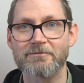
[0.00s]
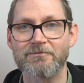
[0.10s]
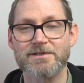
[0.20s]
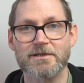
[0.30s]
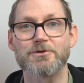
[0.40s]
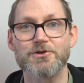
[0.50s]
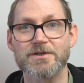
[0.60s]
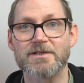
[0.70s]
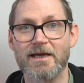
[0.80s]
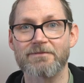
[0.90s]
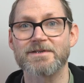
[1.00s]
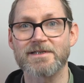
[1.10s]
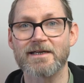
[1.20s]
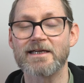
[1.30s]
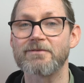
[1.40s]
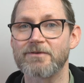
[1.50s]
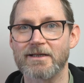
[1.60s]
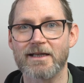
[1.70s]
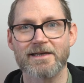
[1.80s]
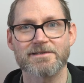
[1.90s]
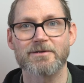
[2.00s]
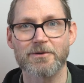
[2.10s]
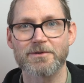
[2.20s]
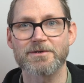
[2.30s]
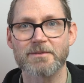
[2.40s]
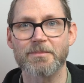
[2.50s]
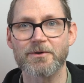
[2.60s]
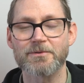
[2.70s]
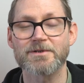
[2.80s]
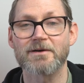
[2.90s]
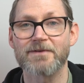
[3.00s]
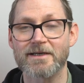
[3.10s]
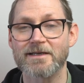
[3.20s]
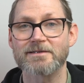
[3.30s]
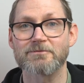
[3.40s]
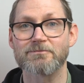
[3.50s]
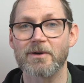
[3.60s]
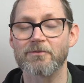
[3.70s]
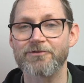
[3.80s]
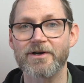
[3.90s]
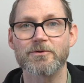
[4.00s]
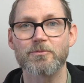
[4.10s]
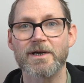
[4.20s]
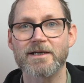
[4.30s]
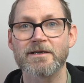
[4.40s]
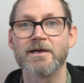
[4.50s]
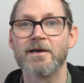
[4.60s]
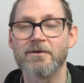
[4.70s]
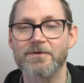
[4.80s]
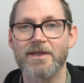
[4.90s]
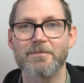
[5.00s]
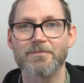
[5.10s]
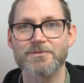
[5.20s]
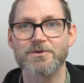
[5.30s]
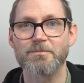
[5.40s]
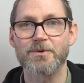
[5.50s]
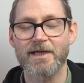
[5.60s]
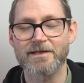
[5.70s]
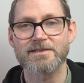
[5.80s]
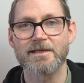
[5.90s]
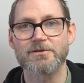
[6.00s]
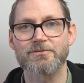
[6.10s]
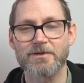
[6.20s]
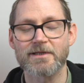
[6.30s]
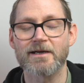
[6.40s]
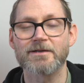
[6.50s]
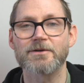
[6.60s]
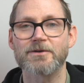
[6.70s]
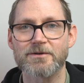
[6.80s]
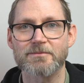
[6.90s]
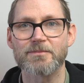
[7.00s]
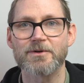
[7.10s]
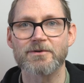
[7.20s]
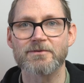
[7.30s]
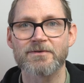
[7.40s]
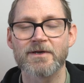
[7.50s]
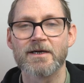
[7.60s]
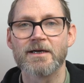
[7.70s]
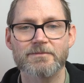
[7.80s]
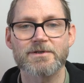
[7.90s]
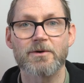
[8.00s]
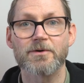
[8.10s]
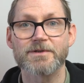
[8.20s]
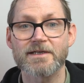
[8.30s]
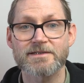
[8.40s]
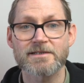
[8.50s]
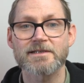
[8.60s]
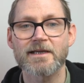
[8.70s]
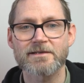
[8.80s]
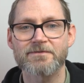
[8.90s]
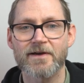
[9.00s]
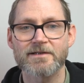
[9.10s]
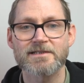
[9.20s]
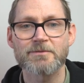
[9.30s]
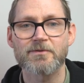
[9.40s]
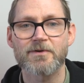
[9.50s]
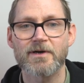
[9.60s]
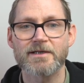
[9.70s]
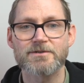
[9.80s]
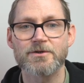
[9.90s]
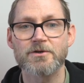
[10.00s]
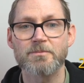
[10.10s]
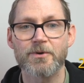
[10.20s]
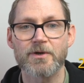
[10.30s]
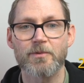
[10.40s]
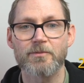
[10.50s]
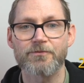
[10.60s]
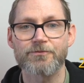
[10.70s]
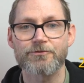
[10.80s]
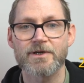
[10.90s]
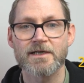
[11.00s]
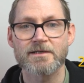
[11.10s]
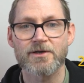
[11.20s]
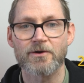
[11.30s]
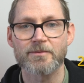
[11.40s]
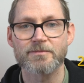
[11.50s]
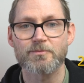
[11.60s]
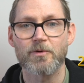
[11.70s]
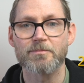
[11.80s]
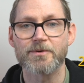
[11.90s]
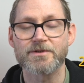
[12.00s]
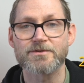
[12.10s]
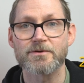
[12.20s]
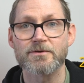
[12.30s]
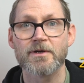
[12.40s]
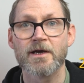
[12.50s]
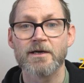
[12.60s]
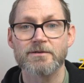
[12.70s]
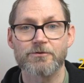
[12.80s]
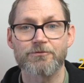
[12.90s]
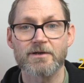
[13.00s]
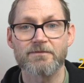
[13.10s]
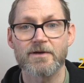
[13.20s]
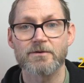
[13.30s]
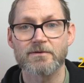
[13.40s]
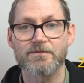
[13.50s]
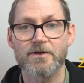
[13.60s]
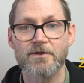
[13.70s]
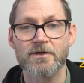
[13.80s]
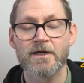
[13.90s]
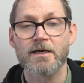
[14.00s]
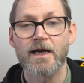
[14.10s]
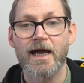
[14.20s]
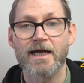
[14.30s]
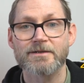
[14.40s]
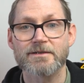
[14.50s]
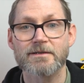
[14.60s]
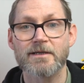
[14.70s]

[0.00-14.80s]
resolution deficit even less noticeable so I think it's a, a, real win for them to put that sensor in there and a good move. So on the existing S30 we've got a 2.13 times 1.2 degree field of view and